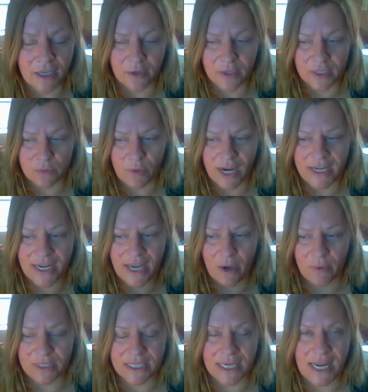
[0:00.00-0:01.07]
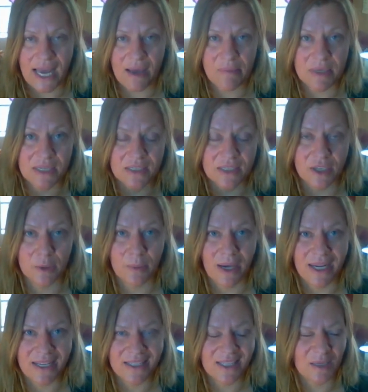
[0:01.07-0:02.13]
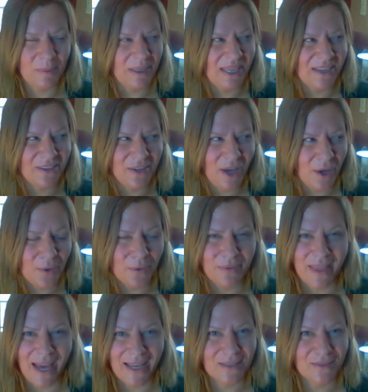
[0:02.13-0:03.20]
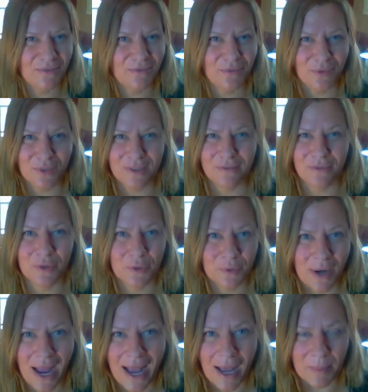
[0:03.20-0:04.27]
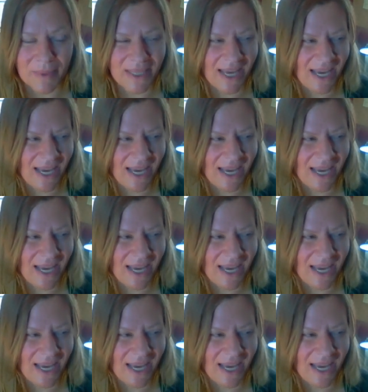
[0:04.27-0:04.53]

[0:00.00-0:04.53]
you know, because right now what's going to happen is that your body's going to be like, no, that's full of crap.